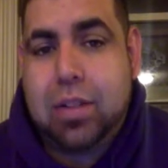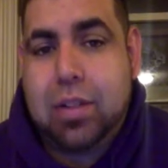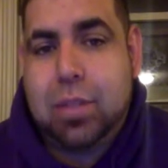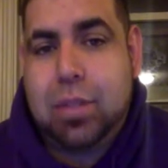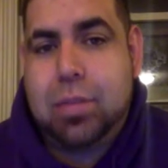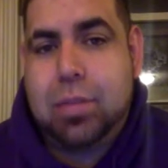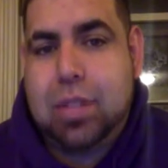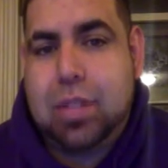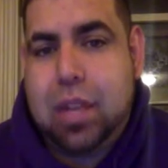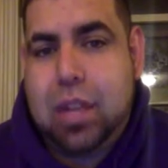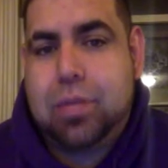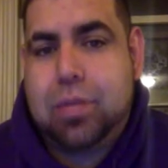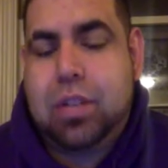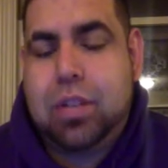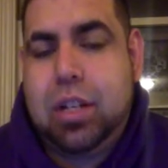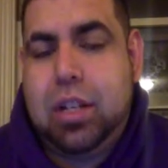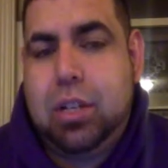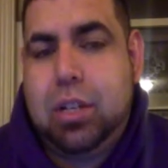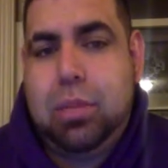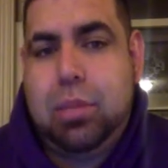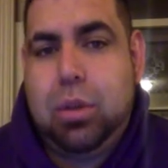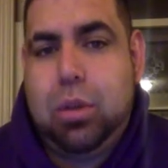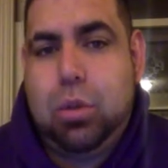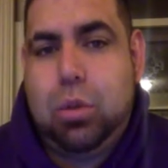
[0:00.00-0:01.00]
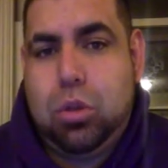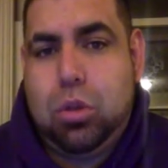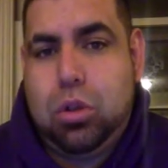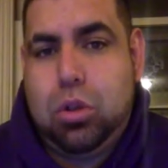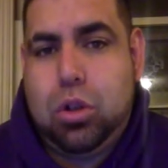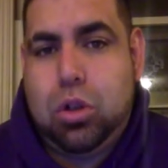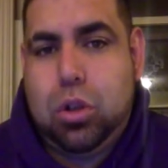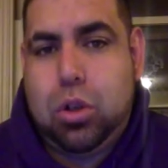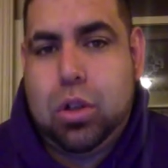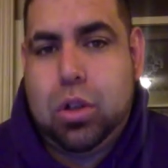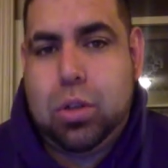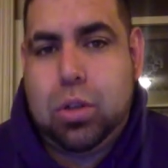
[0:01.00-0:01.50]
themselves need to be real
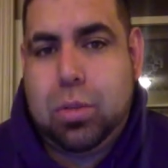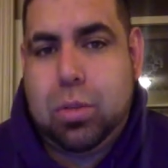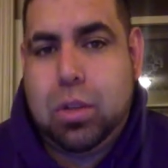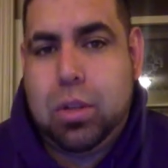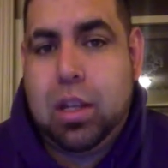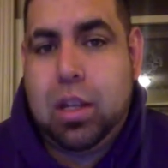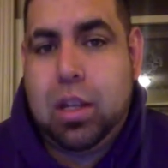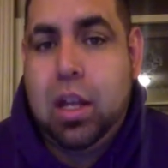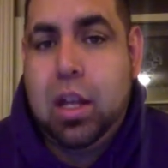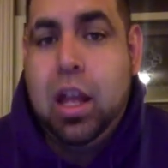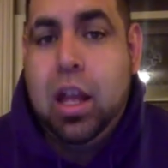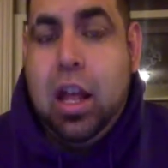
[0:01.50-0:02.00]
crispy.